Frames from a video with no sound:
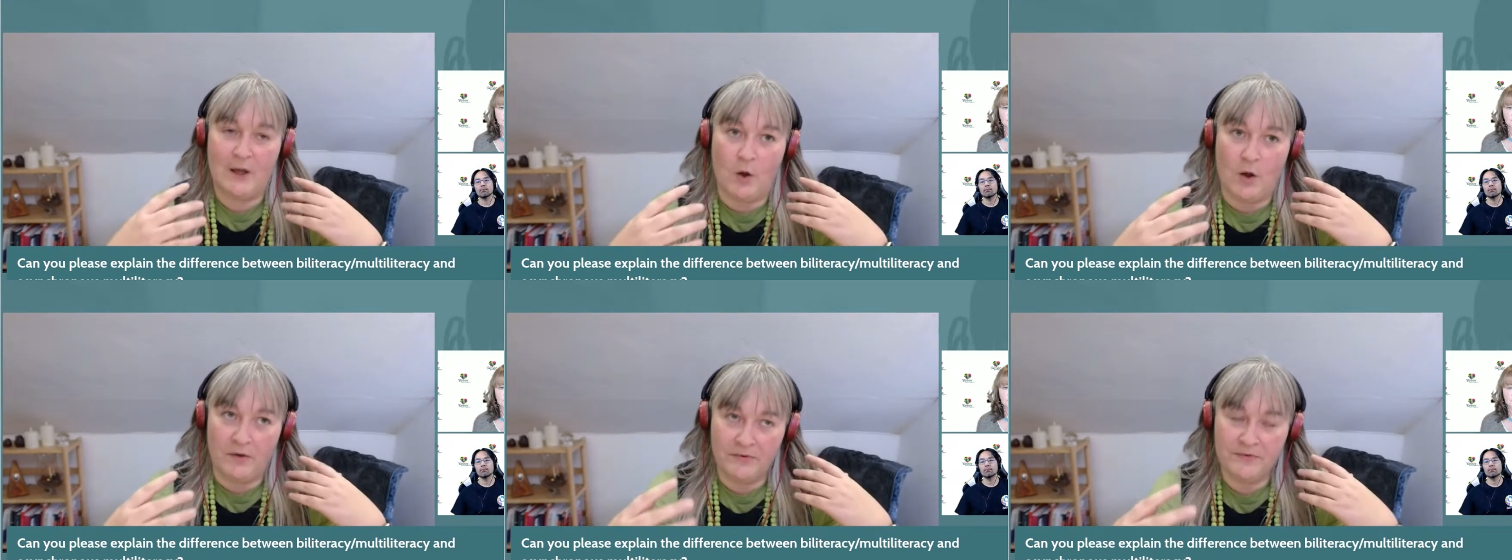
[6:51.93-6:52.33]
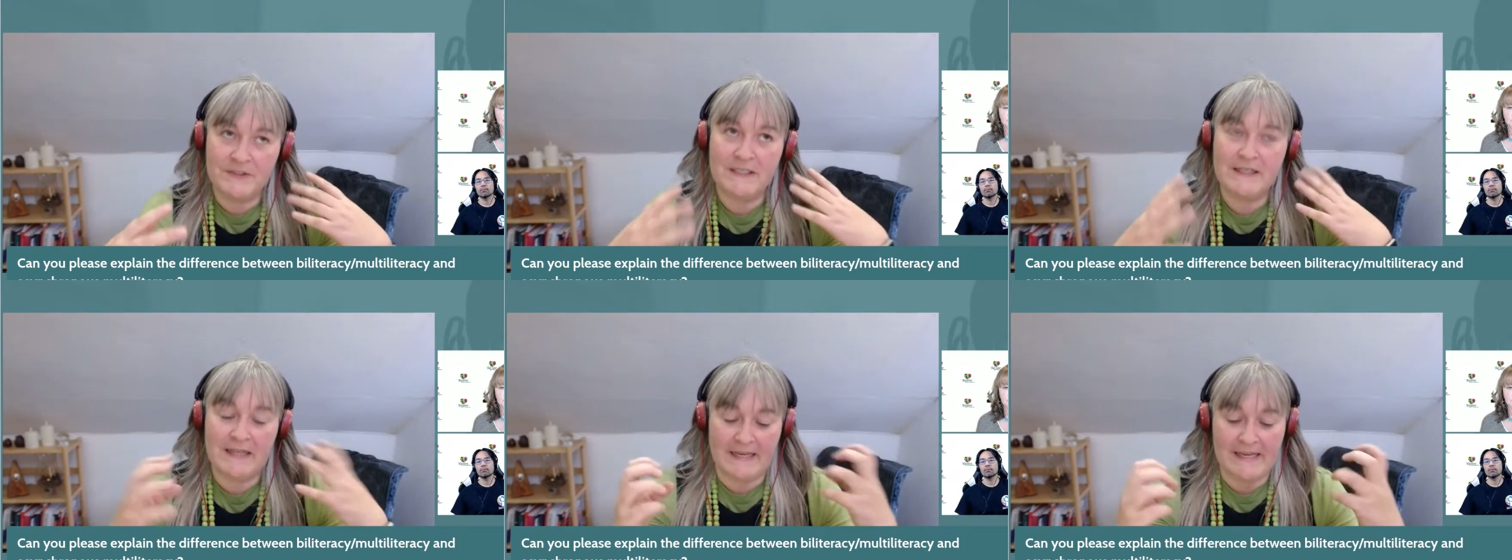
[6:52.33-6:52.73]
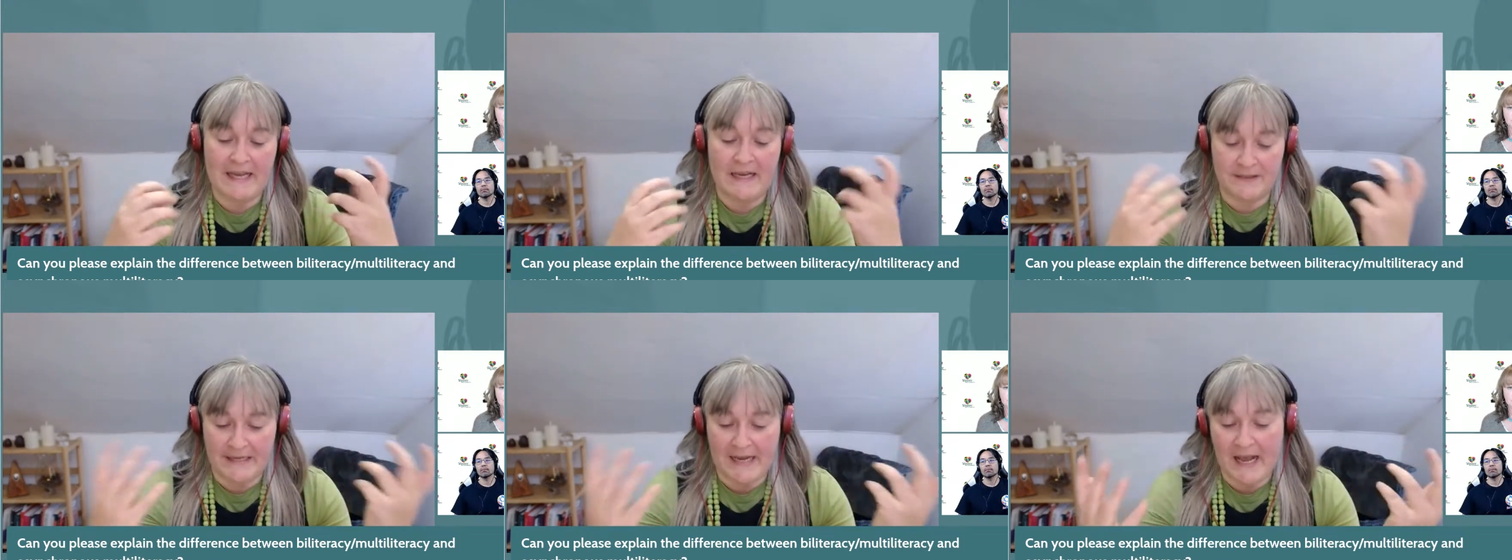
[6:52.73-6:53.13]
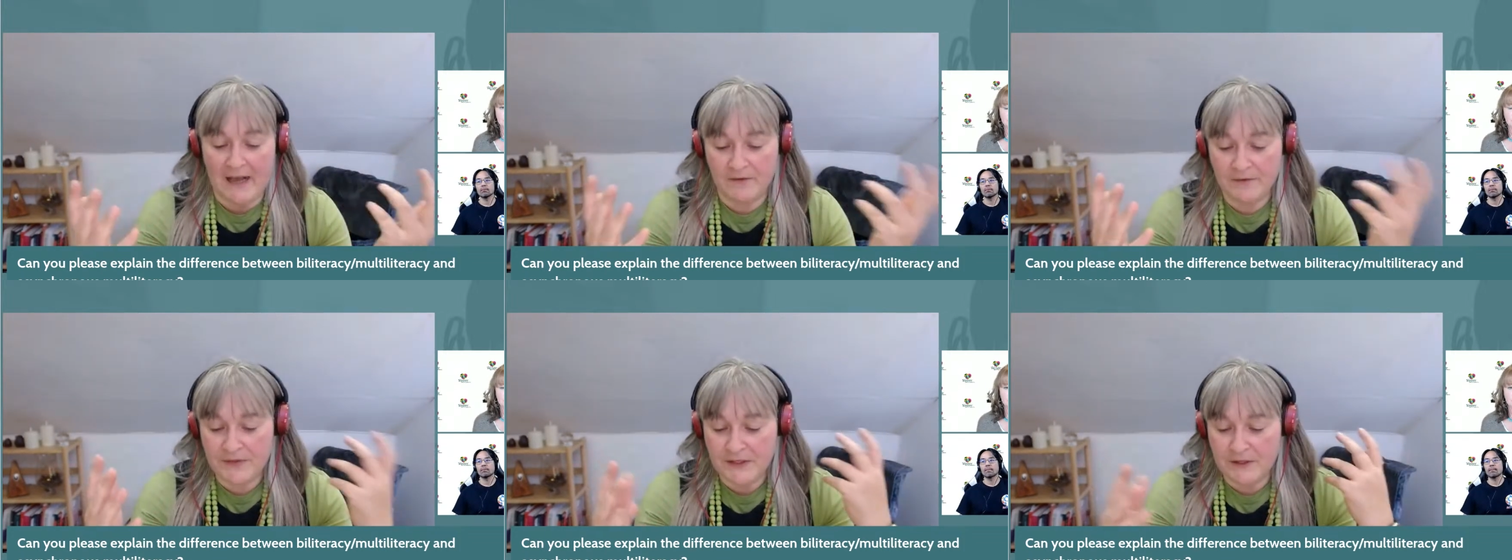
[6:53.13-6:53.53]
often they yeah they
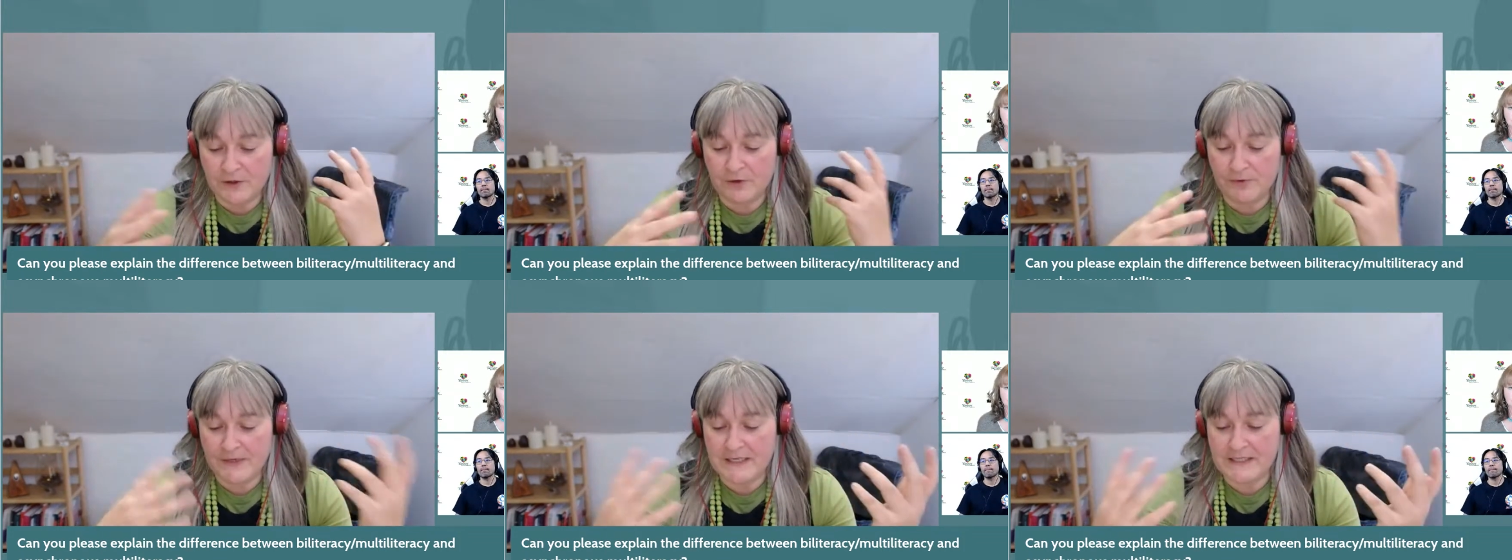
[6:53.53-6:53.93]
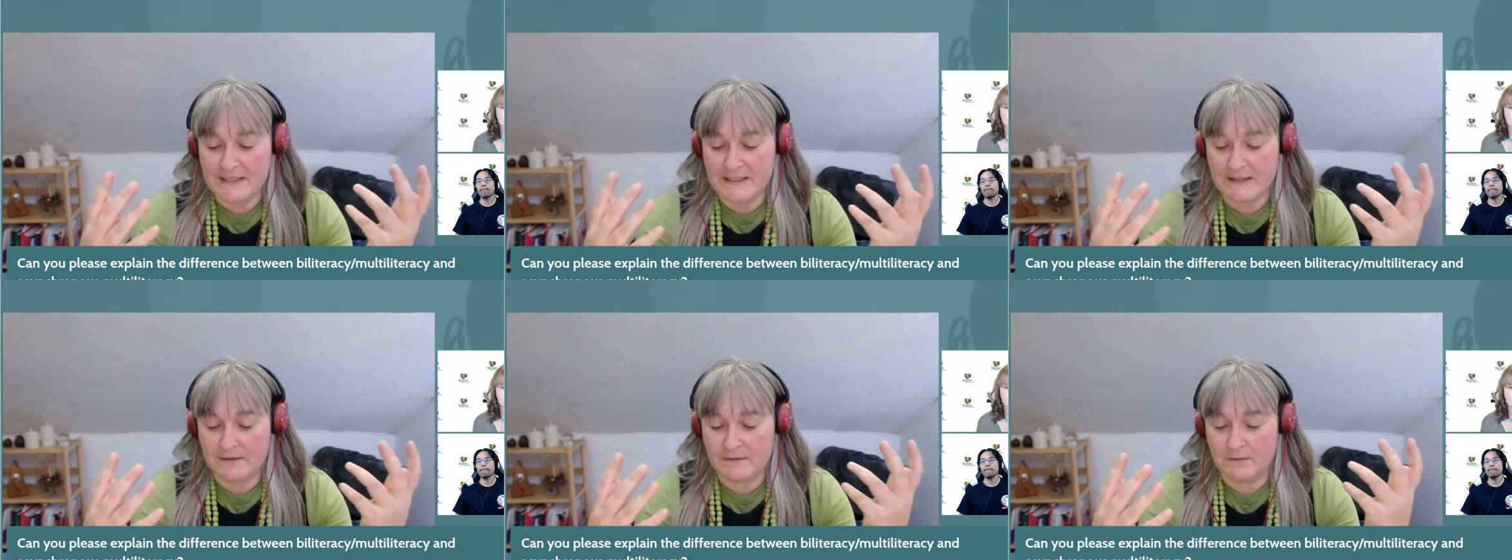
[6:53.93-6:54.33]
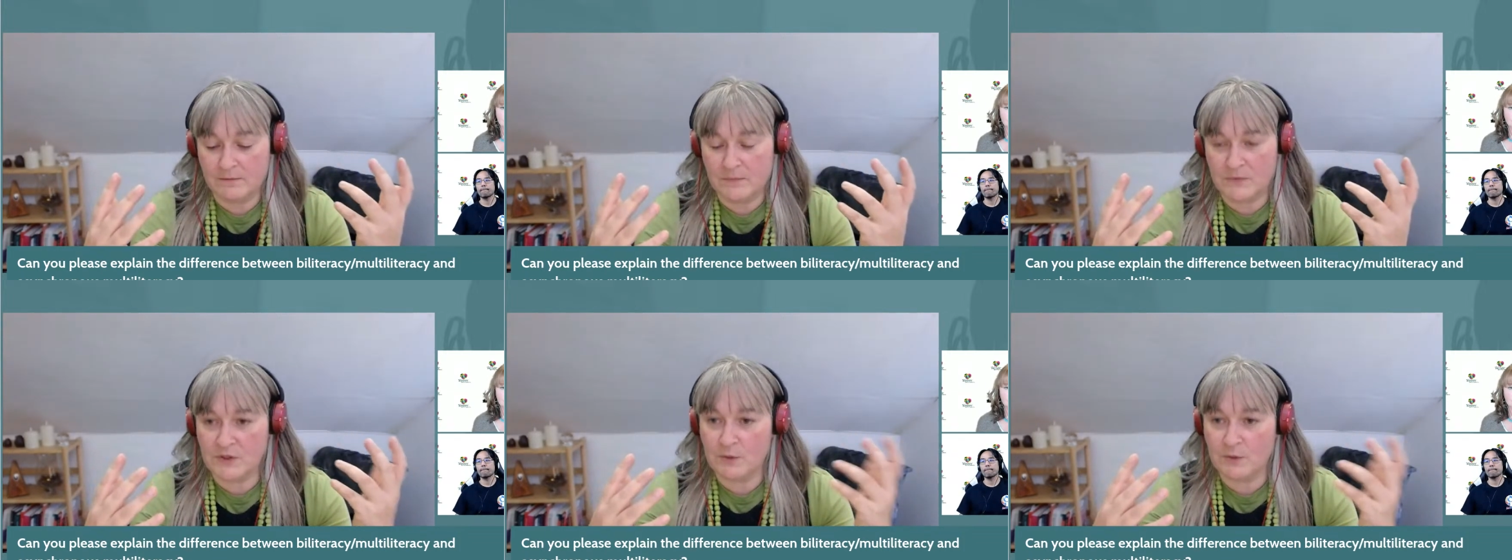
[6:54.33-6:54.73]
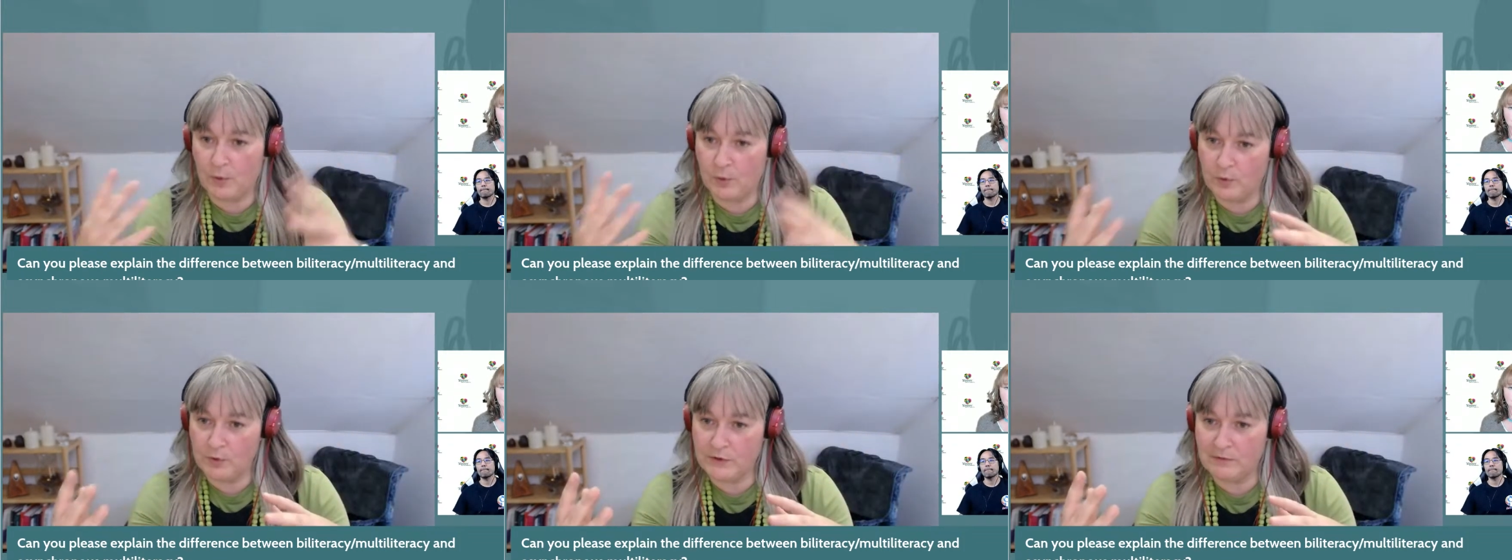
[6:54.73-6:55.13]
have the increased
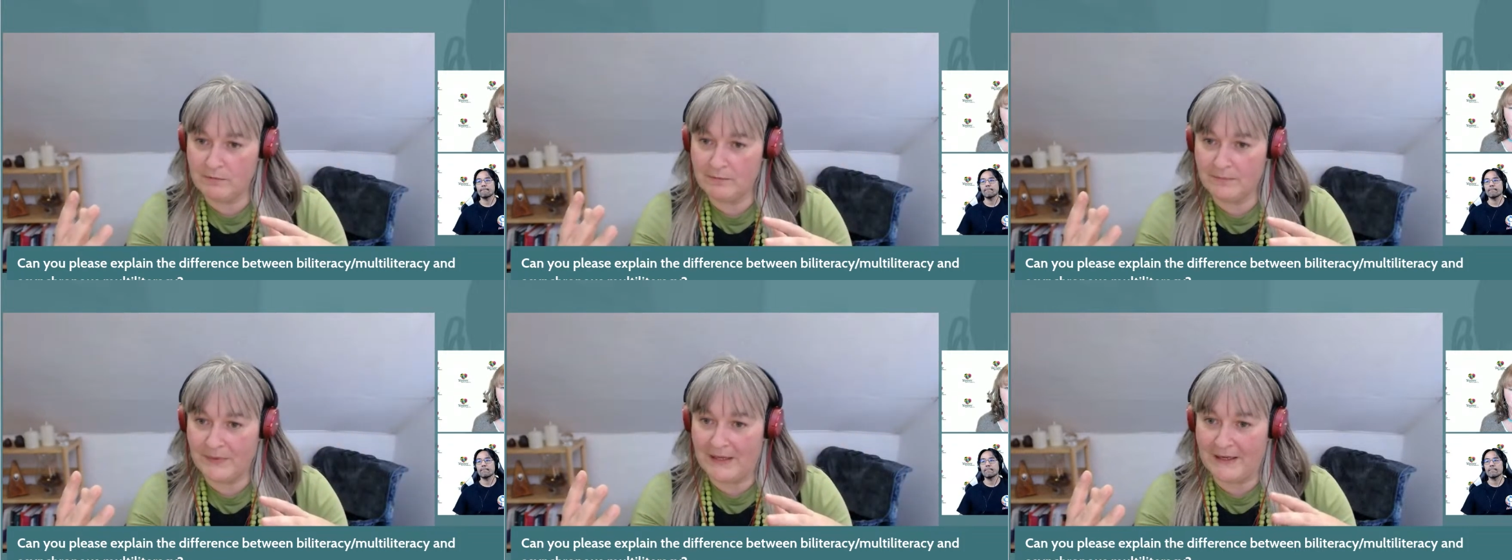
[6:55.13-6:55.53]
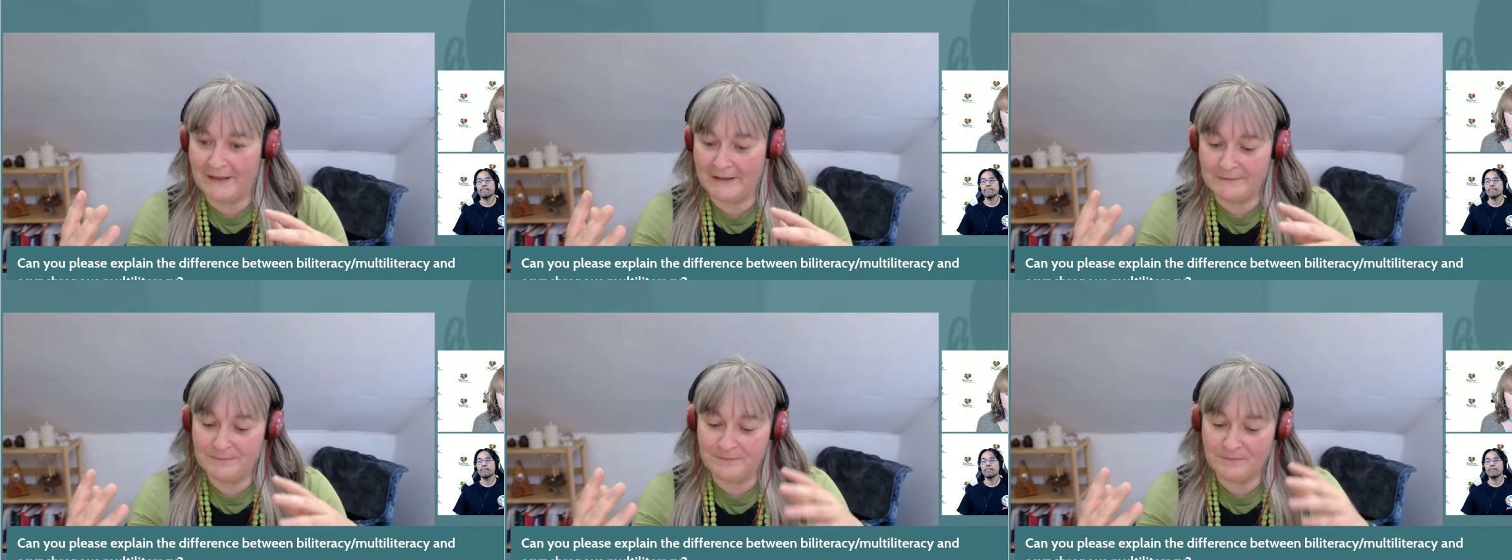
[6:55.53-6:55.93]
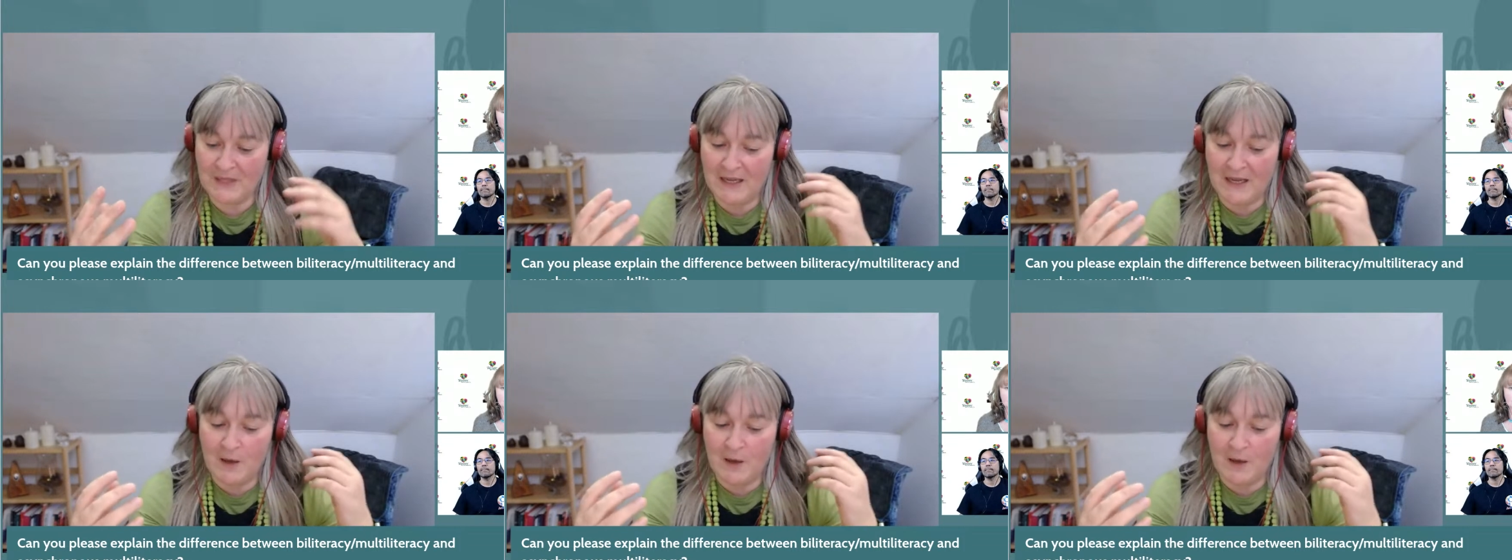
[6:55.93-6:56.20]
support, um,